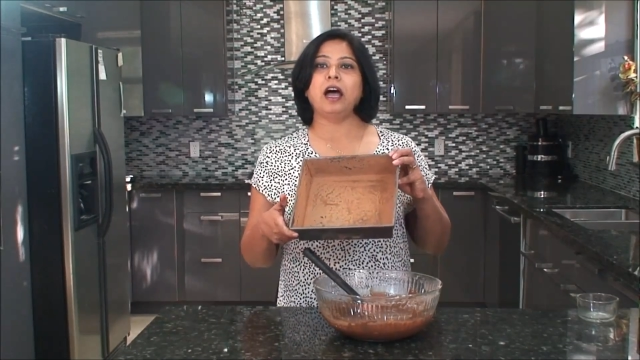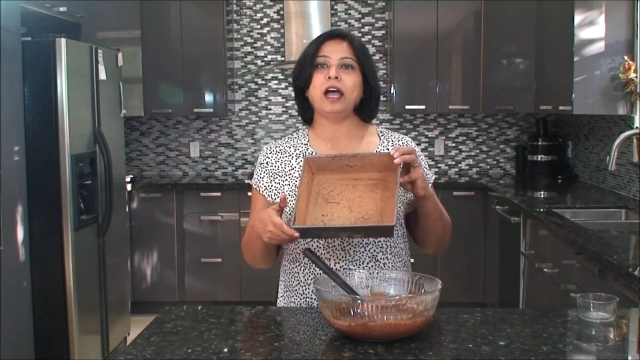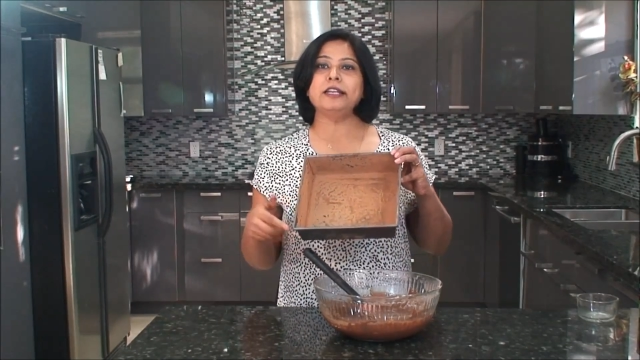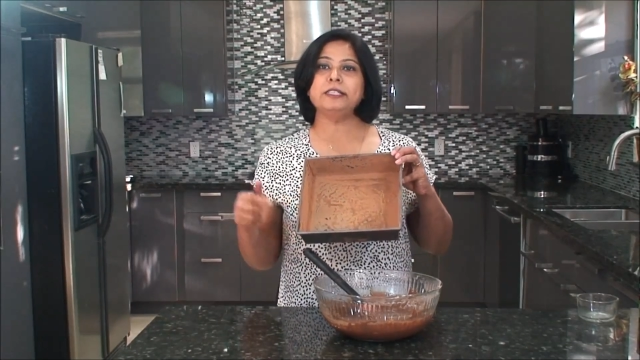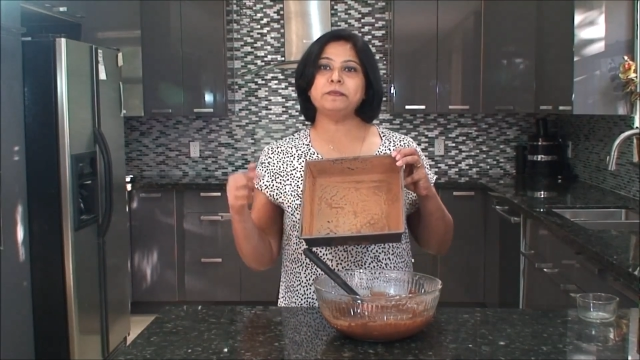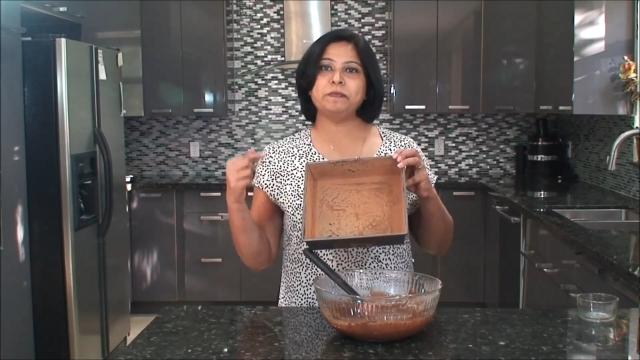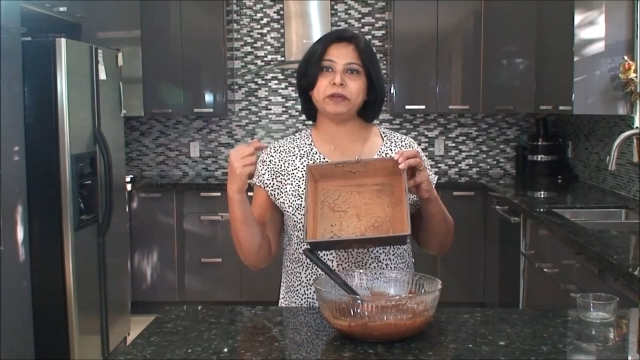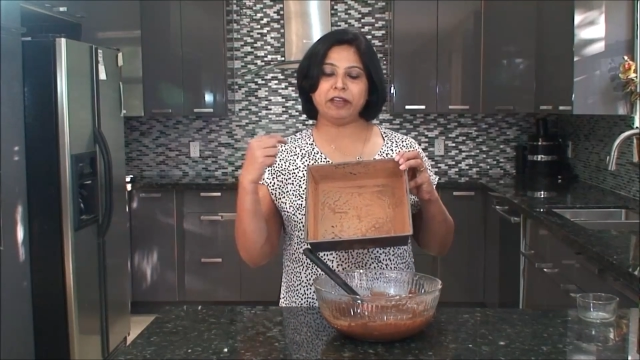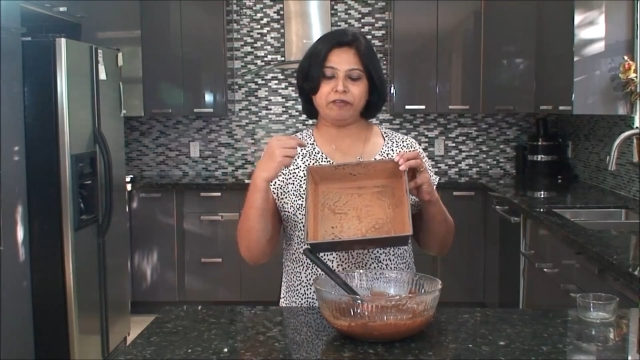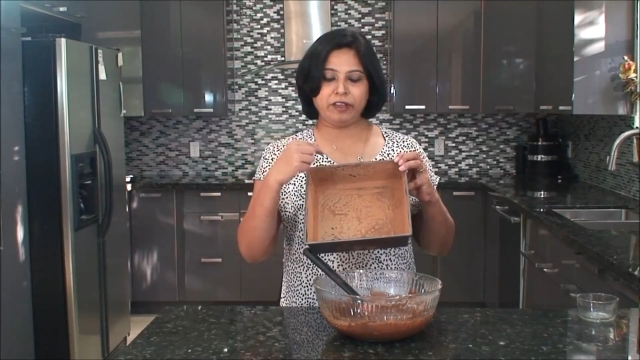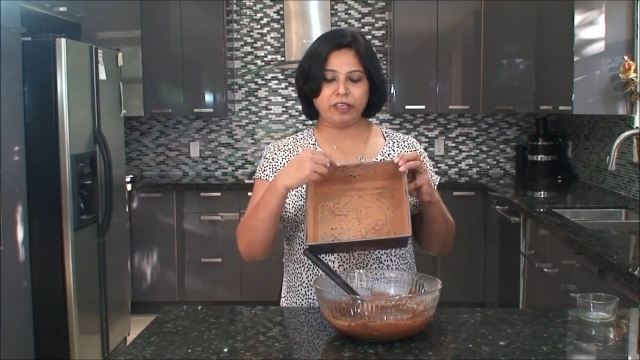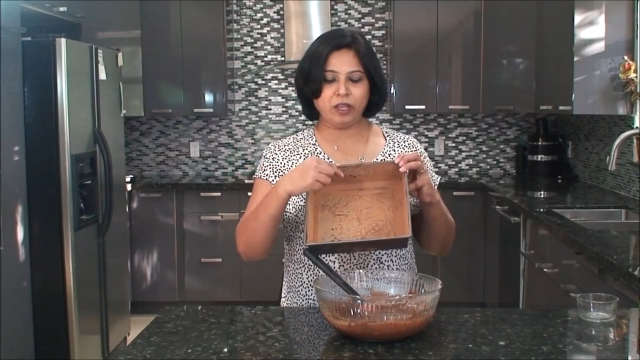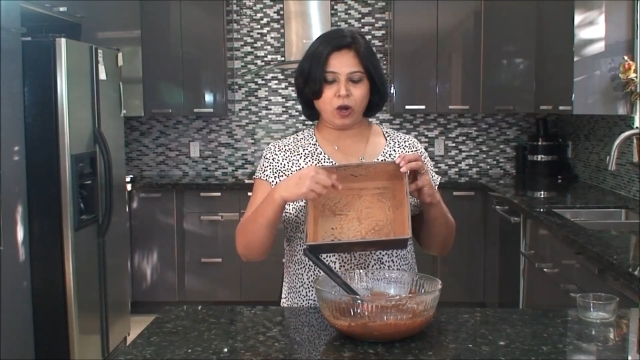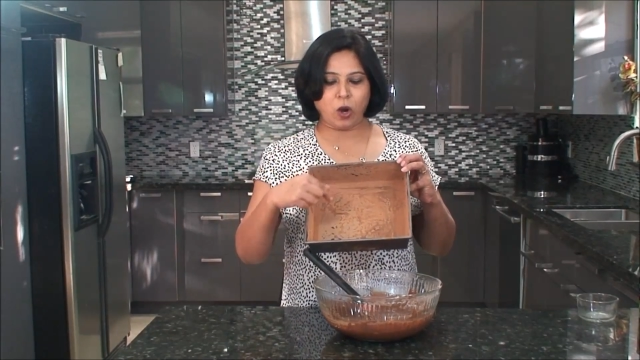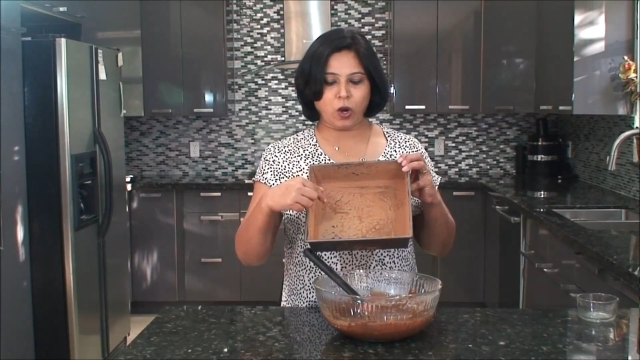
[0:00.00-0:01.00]
I spray
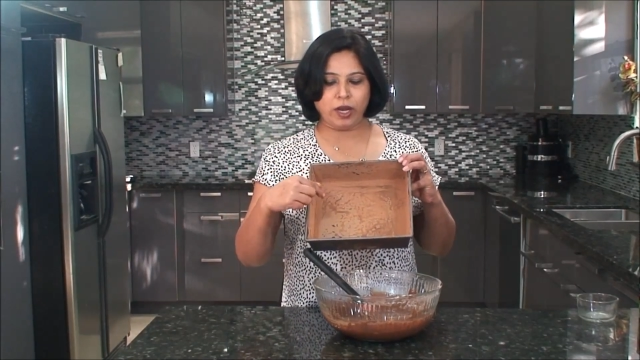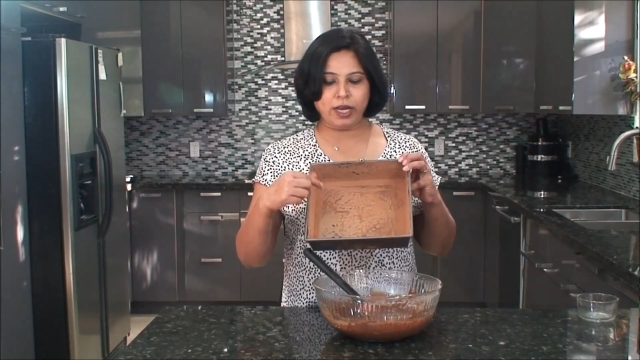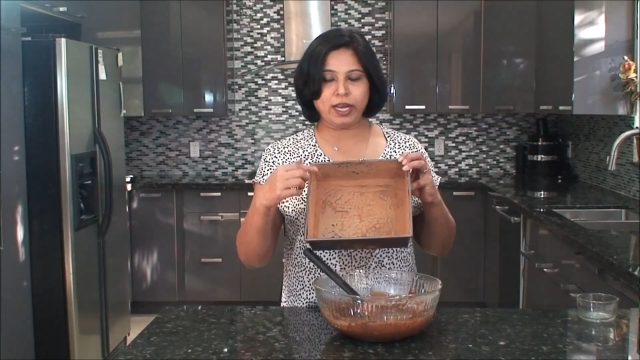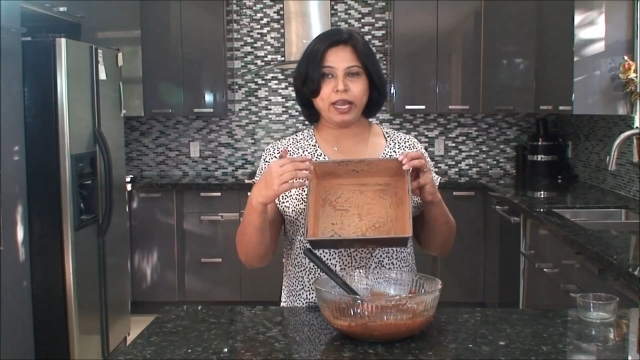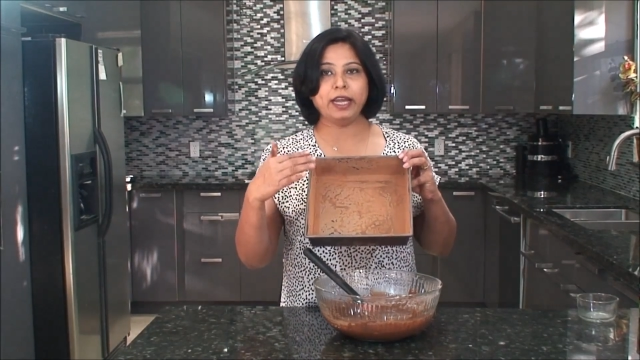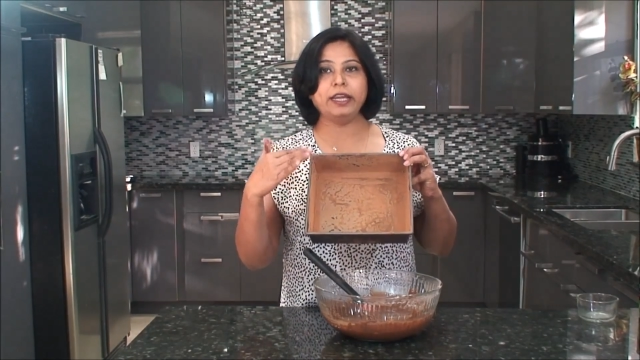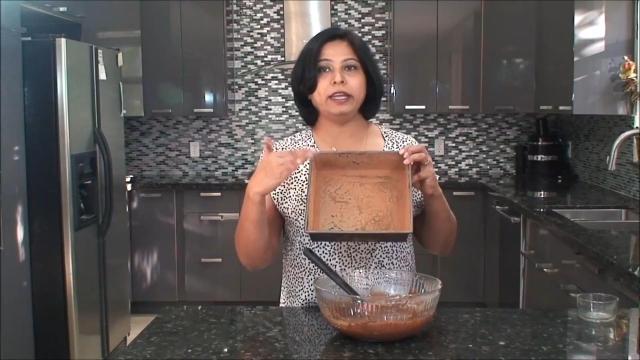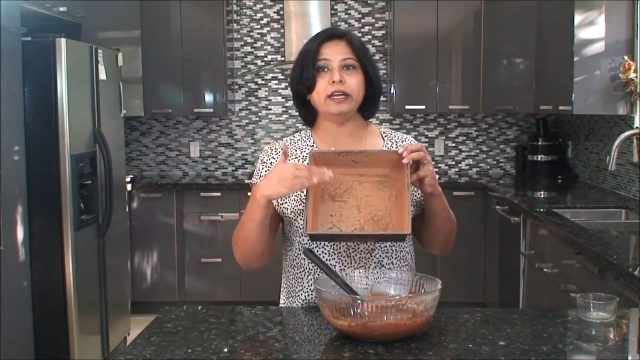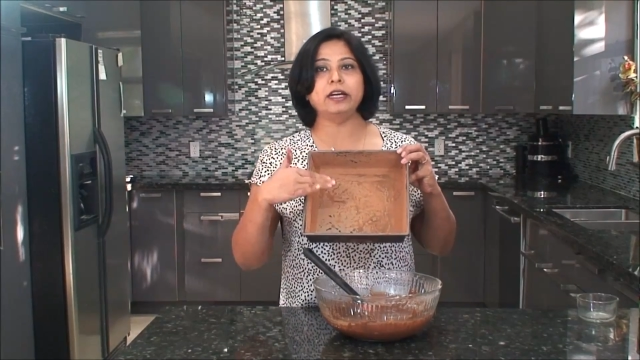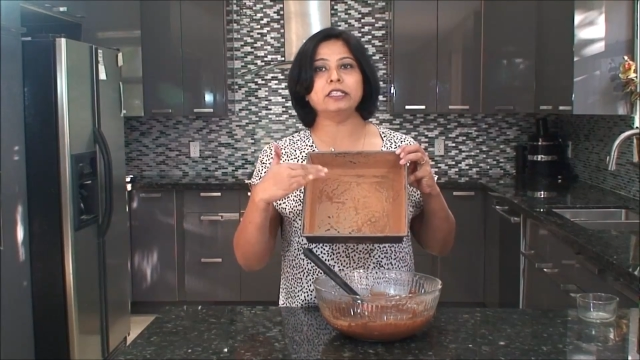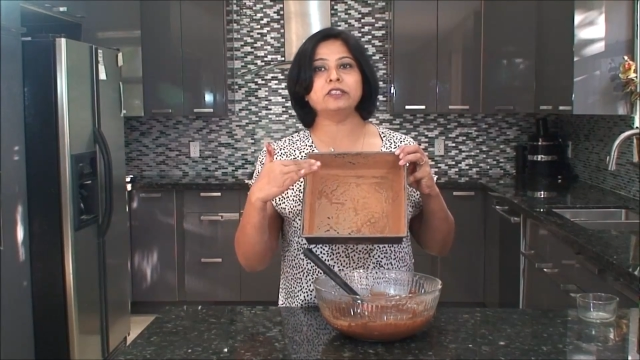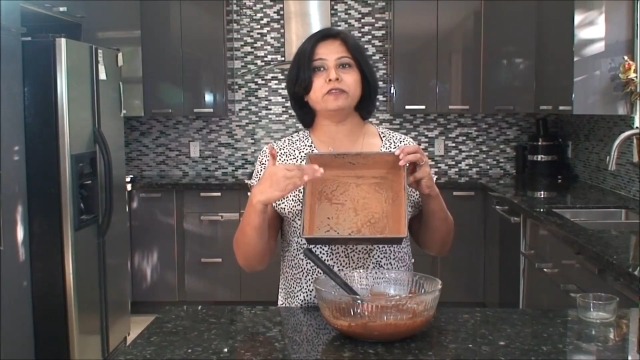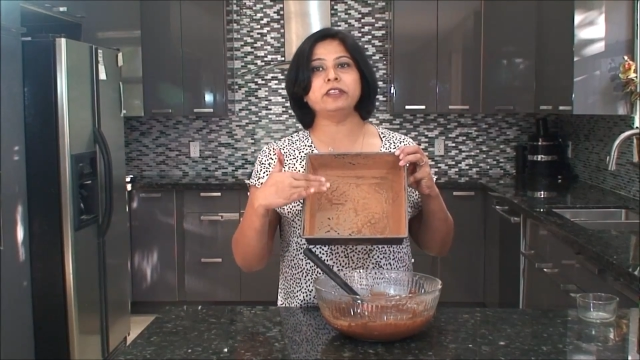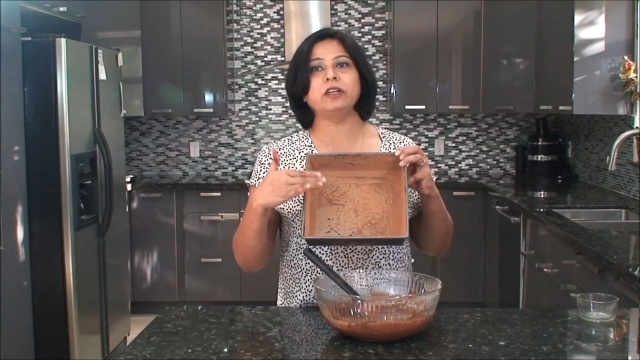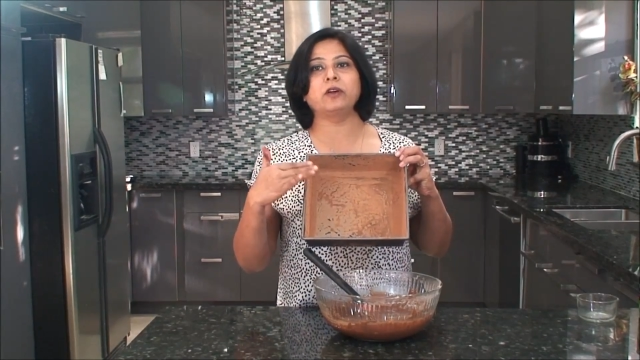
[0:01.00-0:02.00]
with the oil and
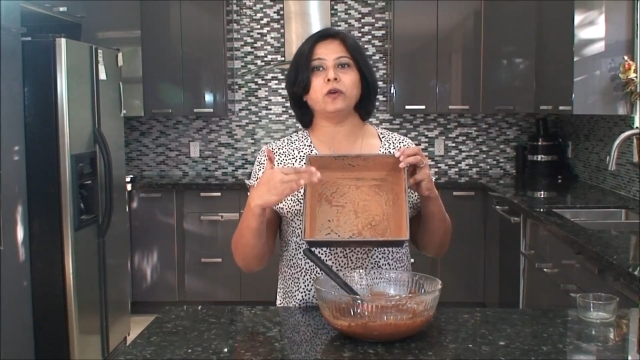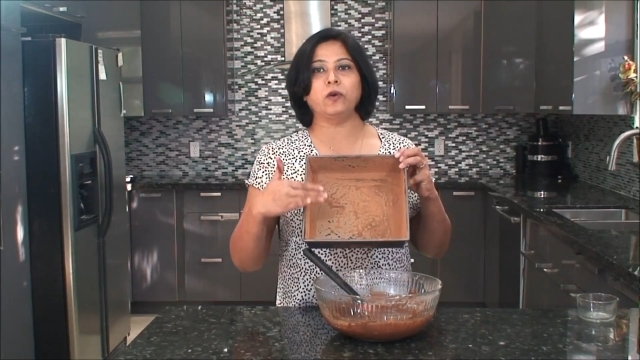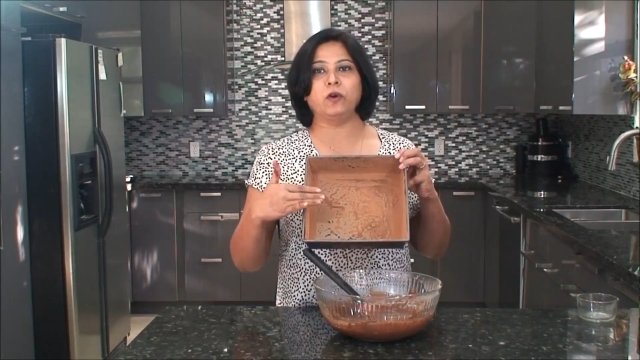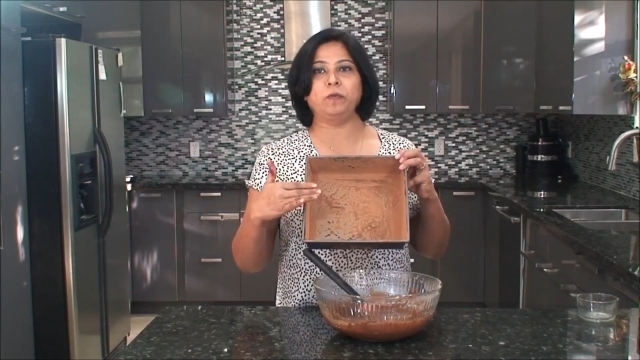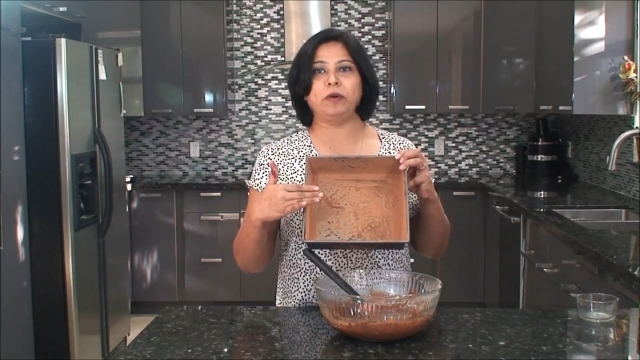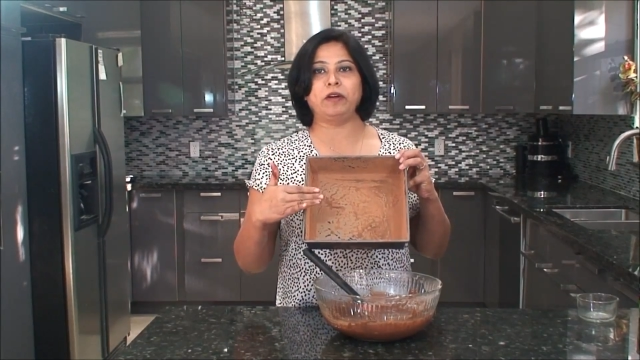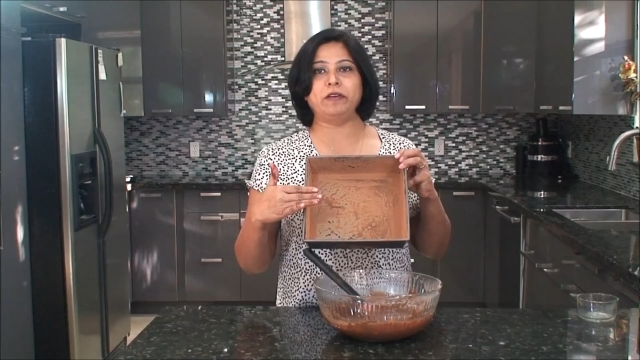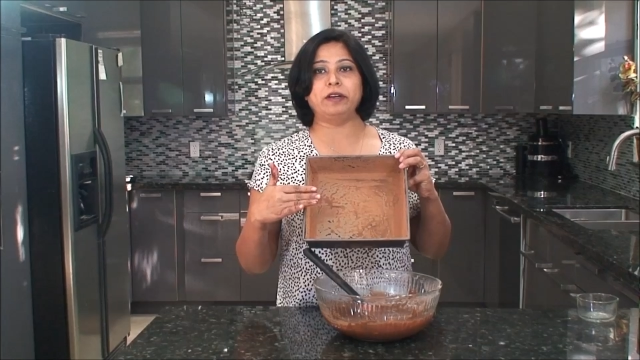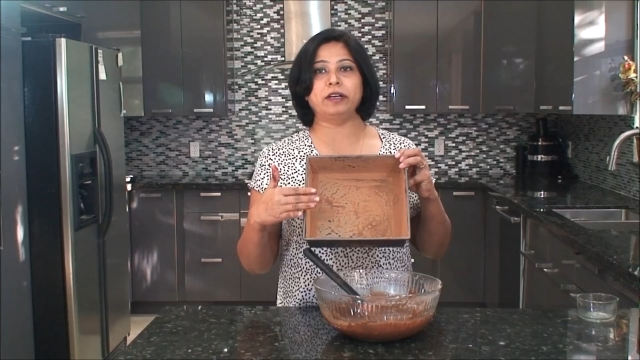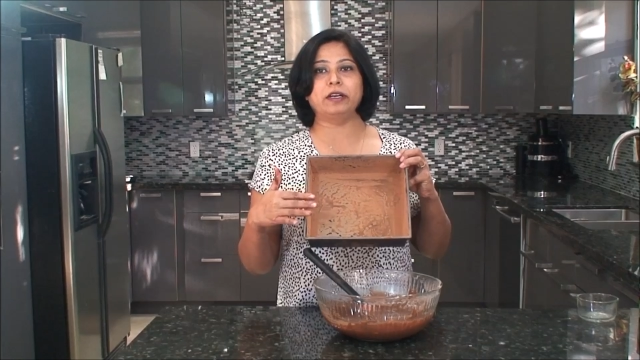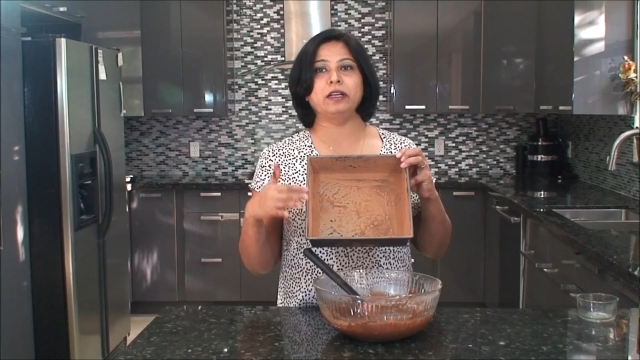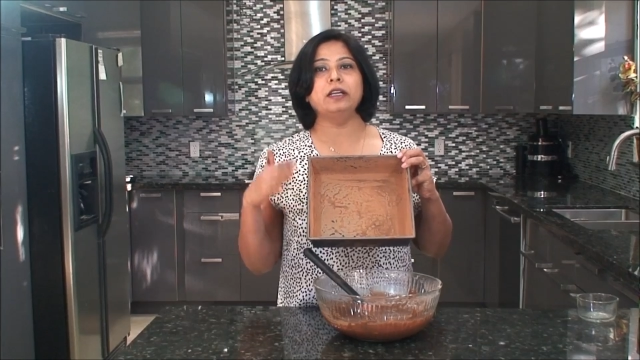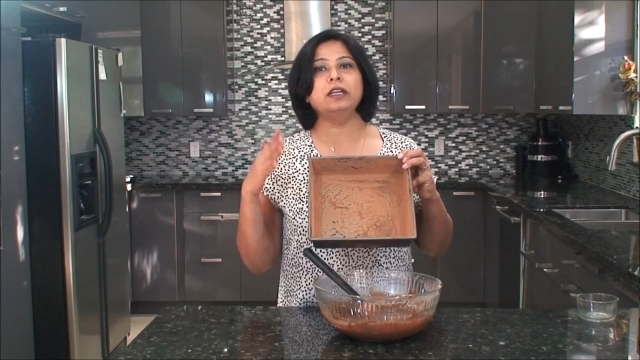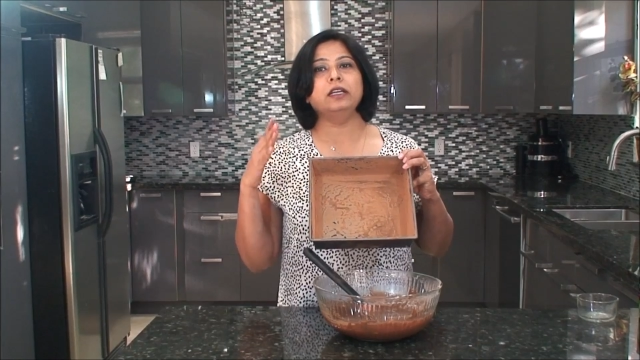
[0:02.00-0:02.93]
dust with the cocoa powder.